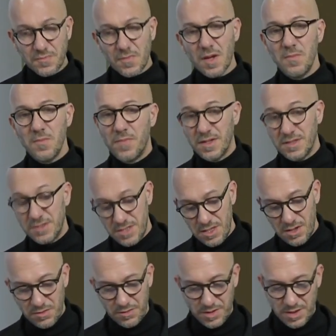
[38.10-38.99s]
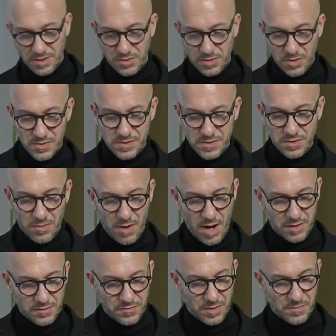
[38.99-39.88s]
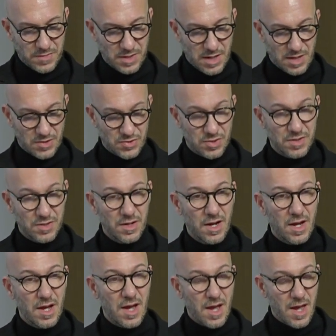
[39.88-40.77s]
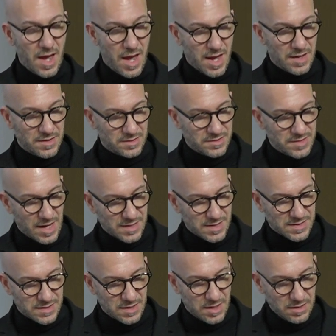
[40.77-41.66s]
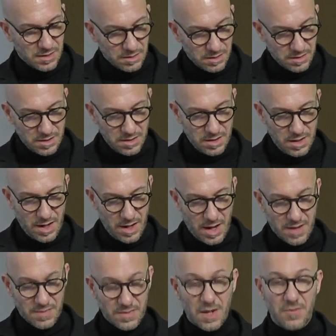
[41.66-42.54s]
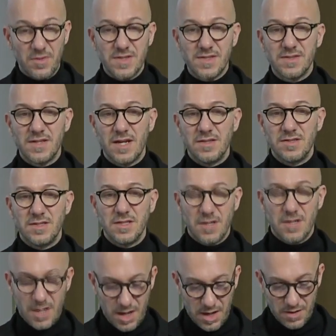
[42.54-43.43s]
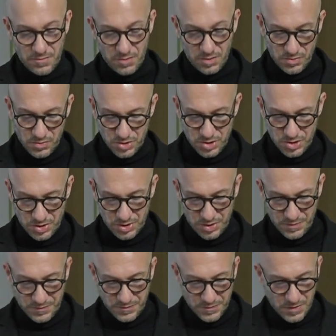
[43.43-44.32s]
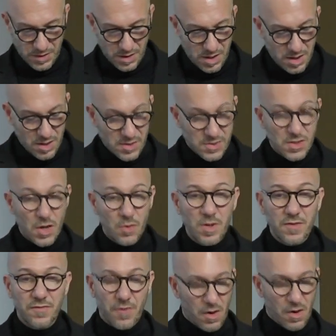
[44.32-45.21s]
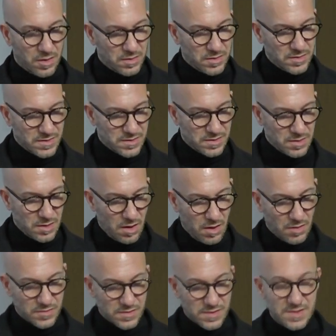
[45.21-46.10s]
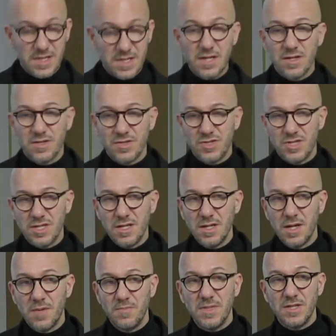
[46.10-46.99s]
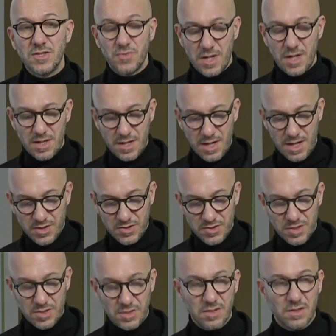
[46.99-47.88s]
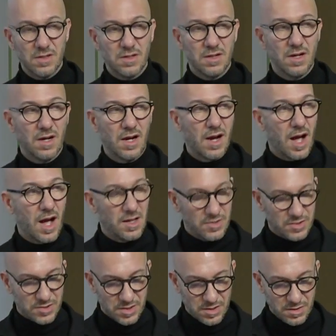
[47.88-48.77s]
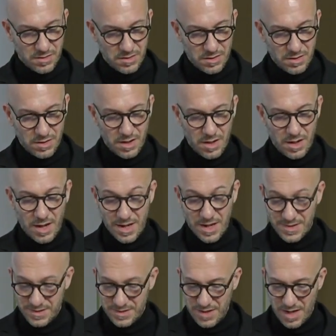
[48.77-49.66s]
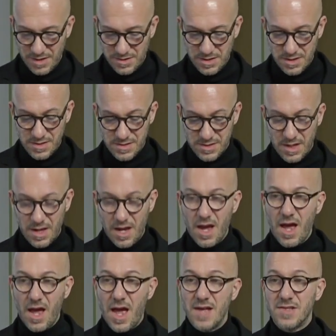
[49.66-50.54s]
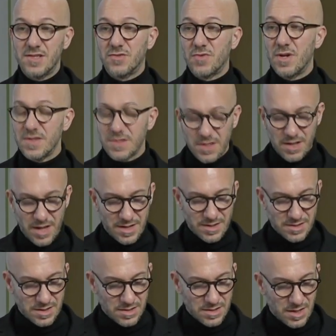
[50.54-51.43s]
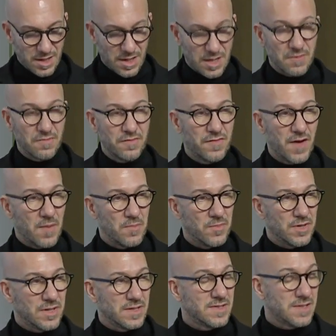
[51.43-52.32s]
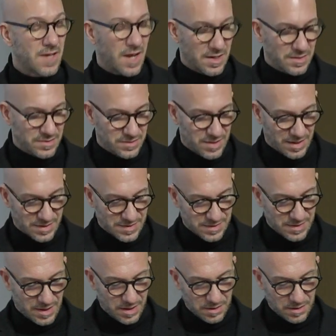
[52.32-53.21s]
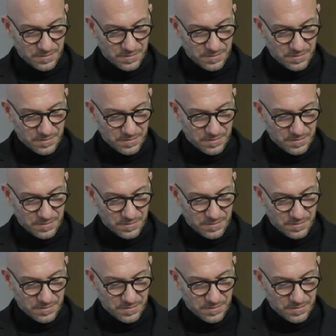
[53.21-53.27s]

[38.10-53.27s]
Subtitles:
particularly those derived from nature, and textile and their aesthetic evolution. So we focused on synergy between nature, culture, aesthetics, as translated in fabrics and textile.